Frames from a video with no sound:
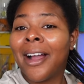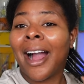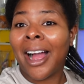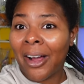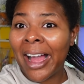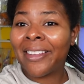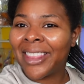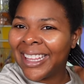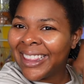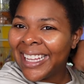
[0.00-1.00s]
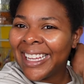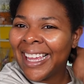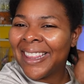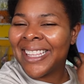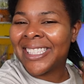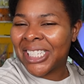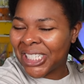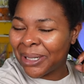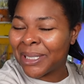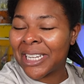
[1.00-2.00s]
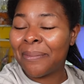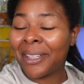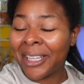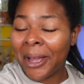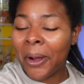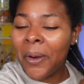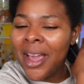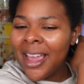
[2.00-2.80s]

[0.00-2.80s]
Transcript: I'll have the link in the description below,